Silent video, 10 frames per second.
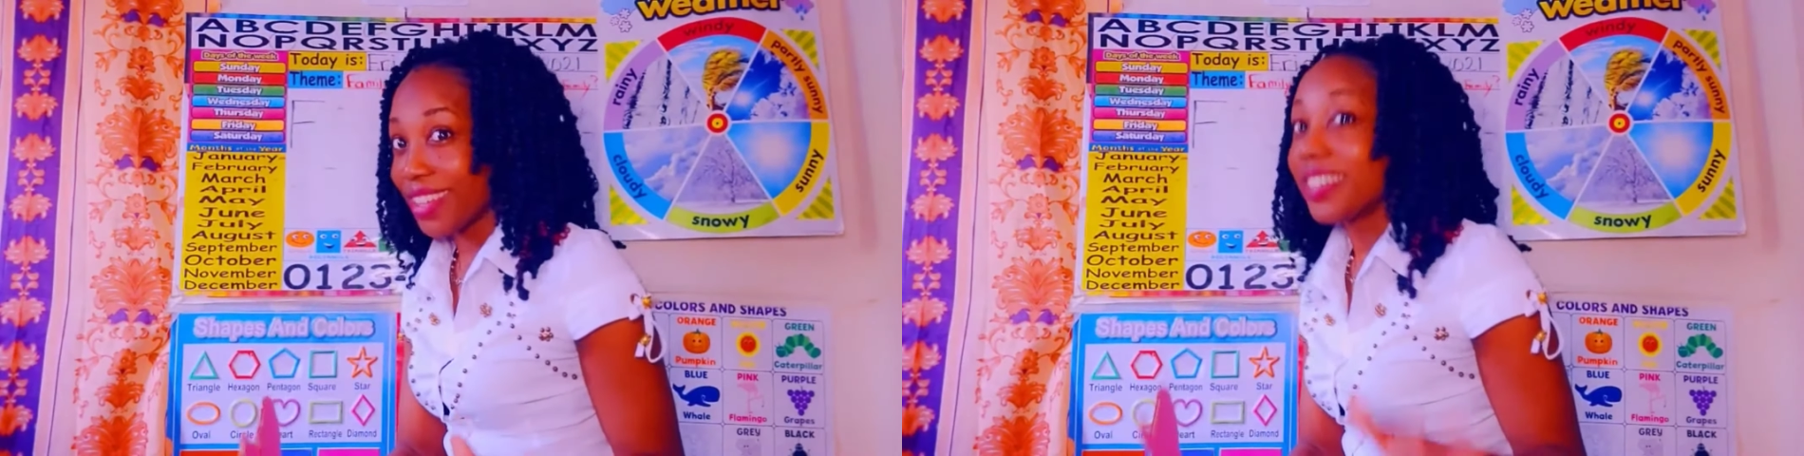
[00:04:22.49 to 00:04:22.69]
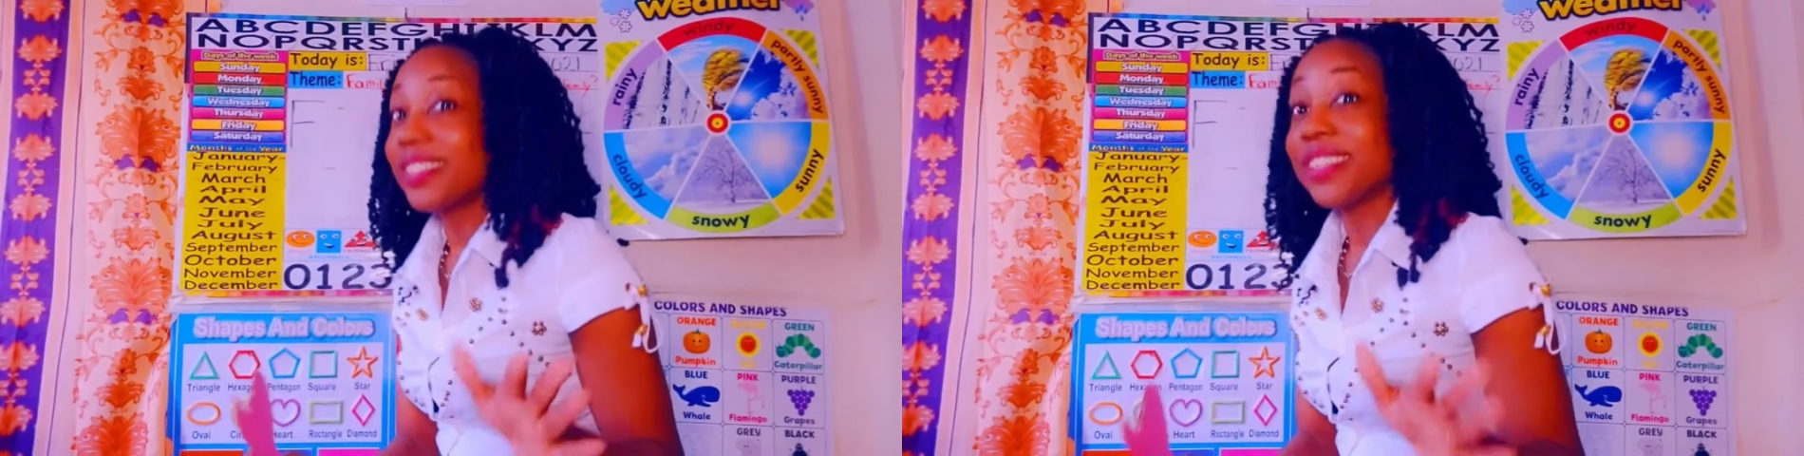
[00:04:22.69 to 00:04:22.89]

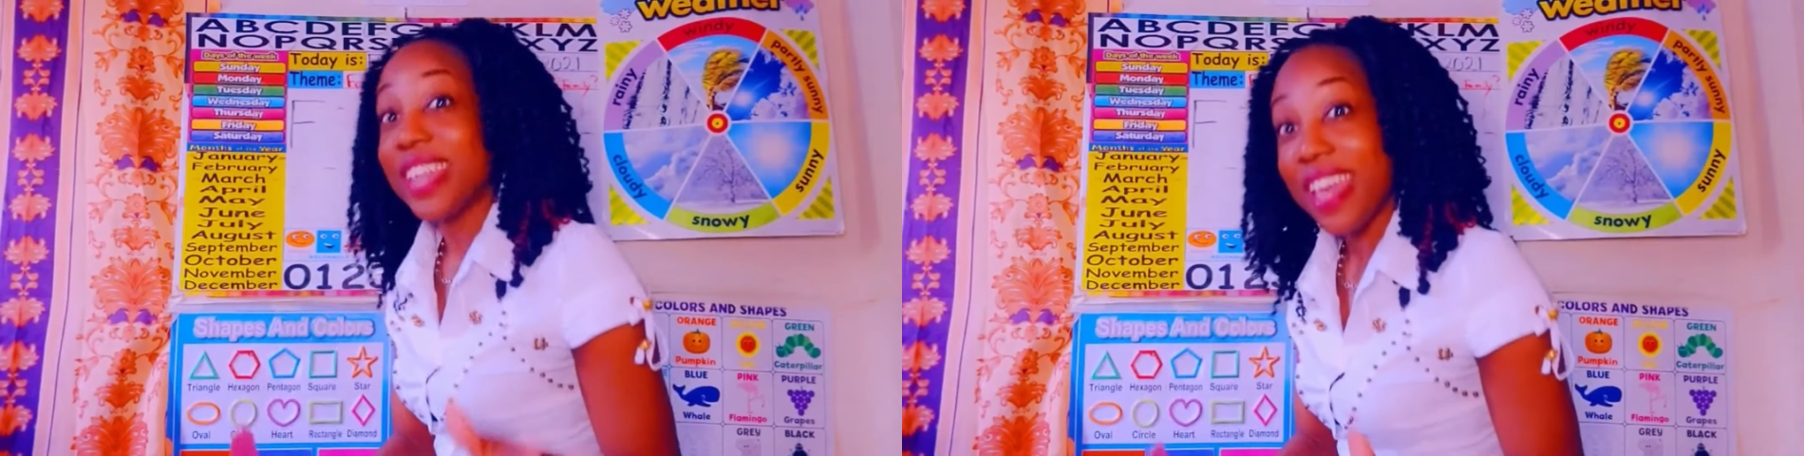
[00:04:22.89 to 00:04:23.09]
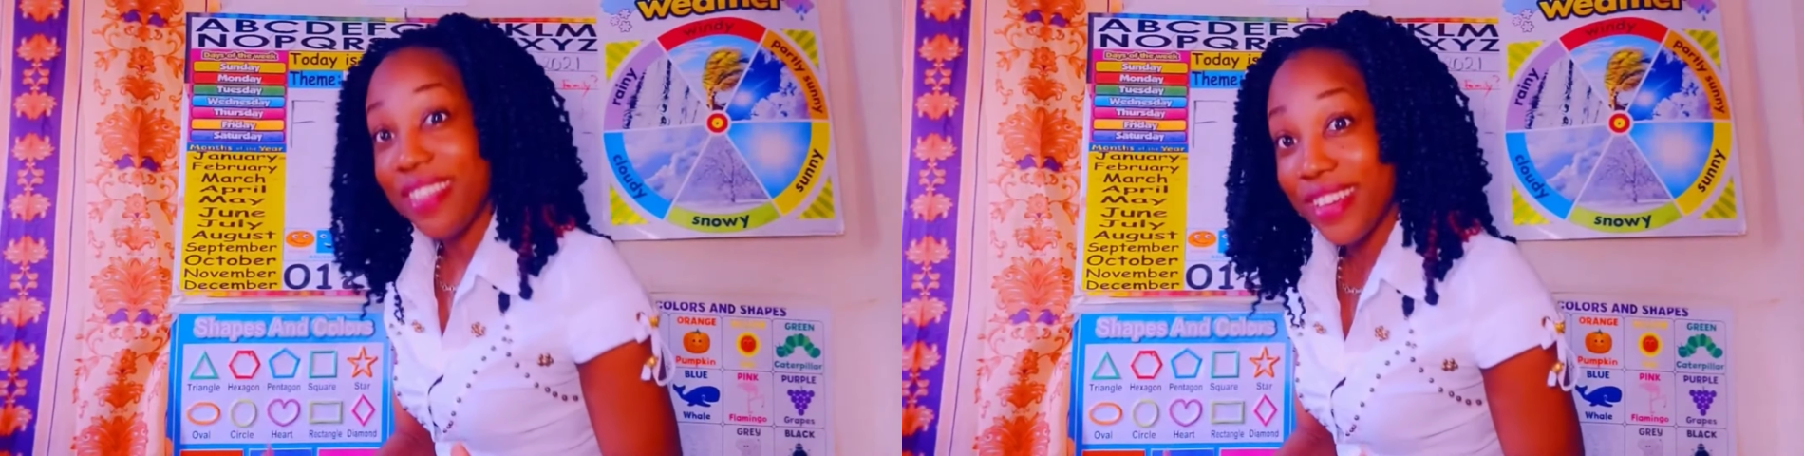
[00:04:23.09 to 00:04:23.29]

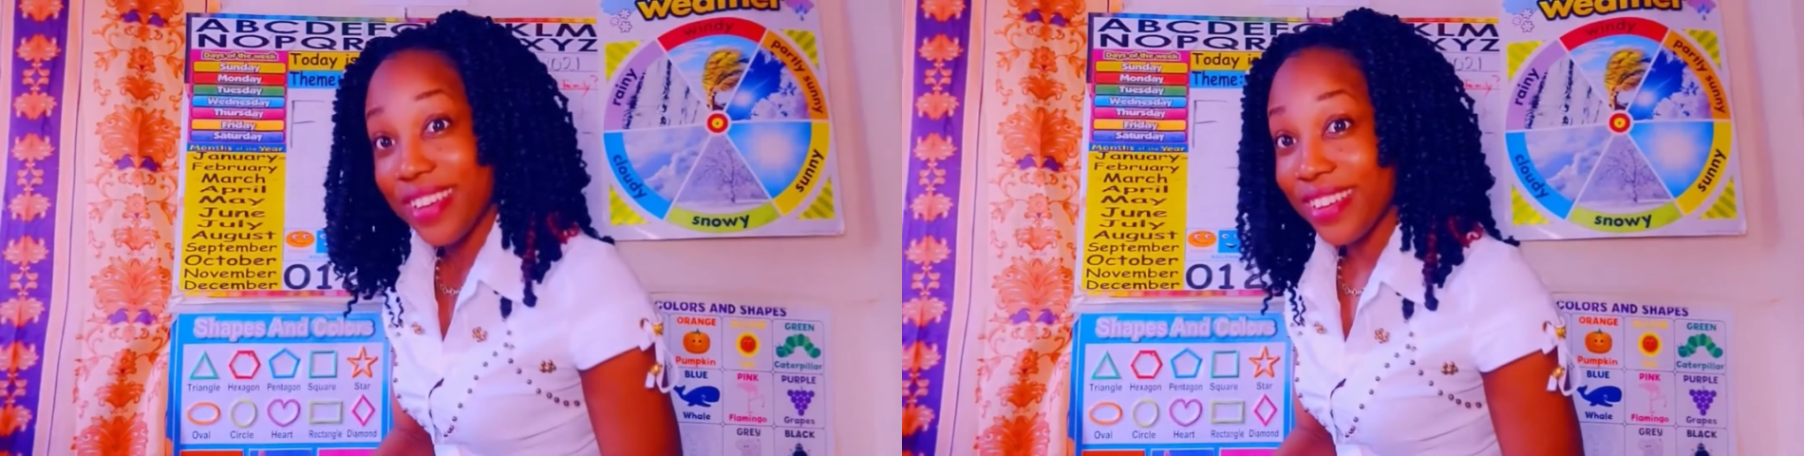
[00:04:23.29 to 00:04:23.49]
together,